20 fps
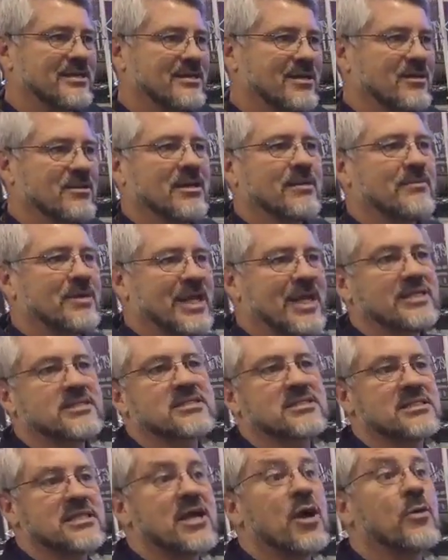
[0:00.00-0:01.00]
eliminates
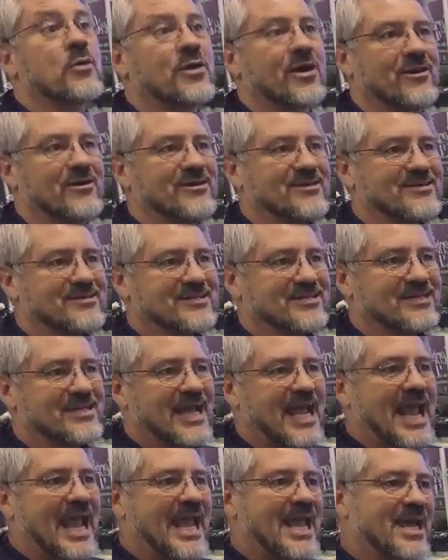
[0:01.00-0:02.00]
the odor.
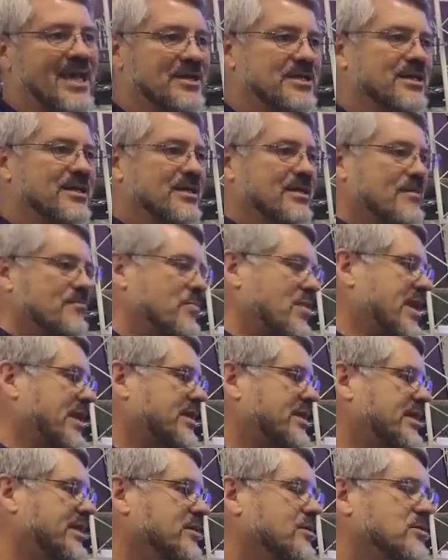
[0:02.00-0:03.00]
And it
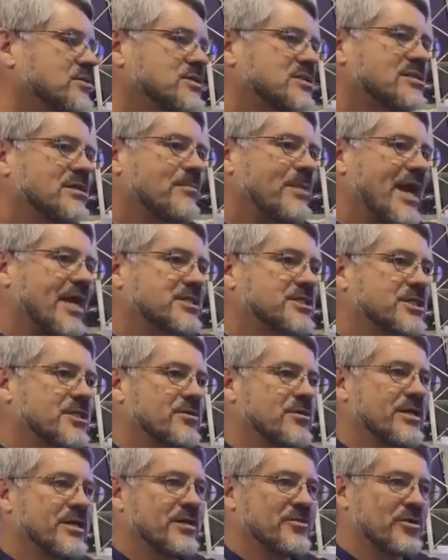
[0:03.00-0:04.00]
kills the
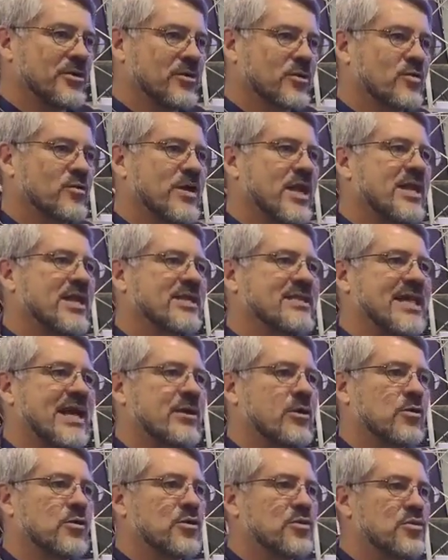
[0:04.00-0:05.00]
bacteria that are creating that
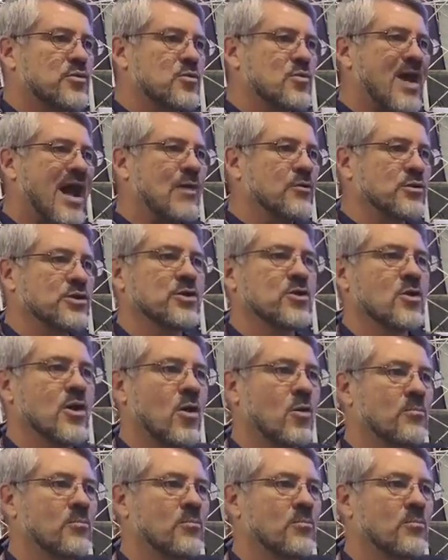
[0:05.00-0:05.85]
odor throughout your home